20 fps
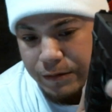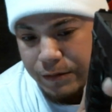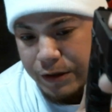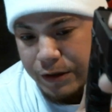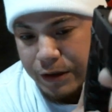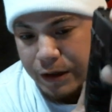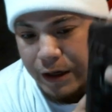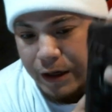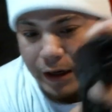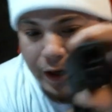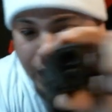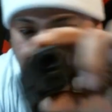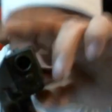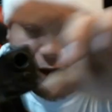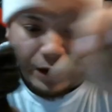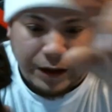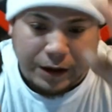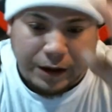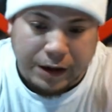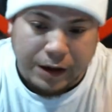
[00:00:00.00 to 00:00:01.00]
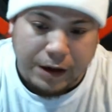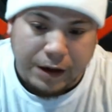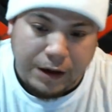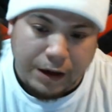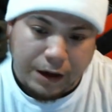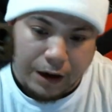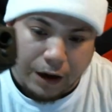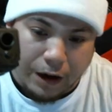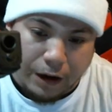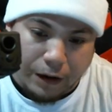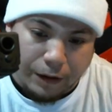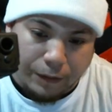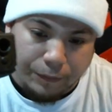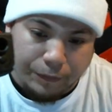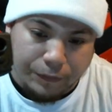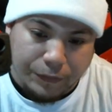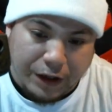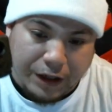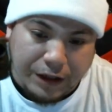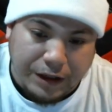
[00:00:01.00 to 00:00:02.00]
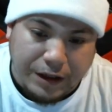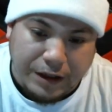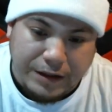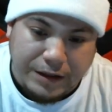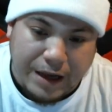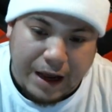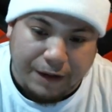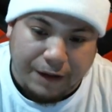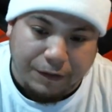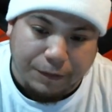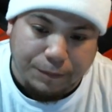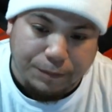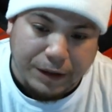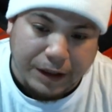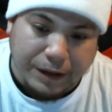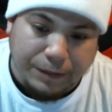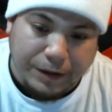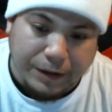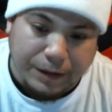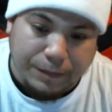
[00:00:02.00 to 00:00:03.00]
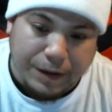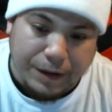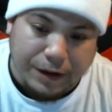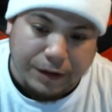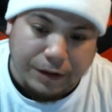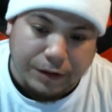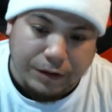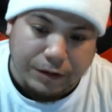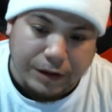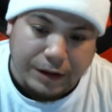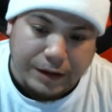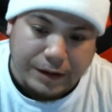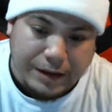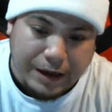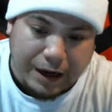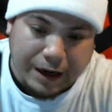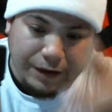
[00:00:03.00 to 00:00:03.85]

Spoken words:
good light on it, it does have a BB barrel inside